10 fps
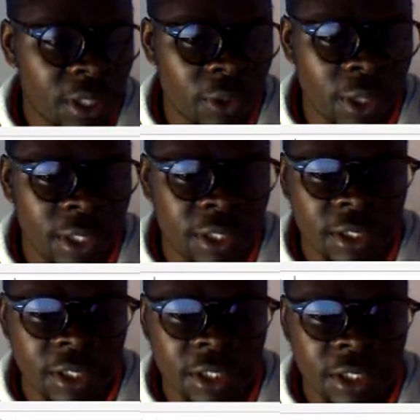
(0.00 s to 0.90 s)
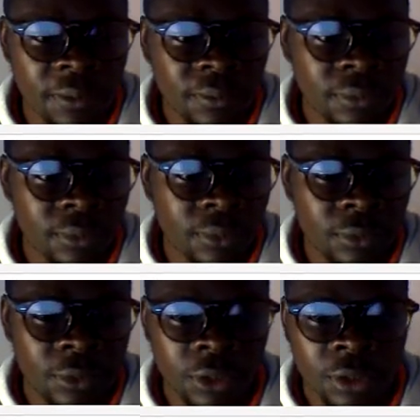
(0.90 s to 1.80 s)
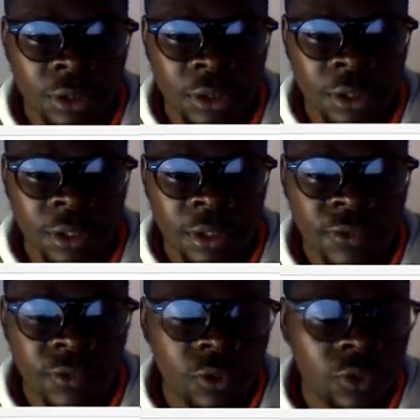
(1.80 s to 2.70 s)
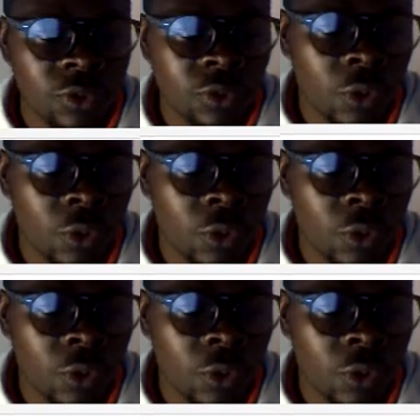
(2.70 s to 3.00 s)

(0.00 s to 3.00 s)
can change the shape if you so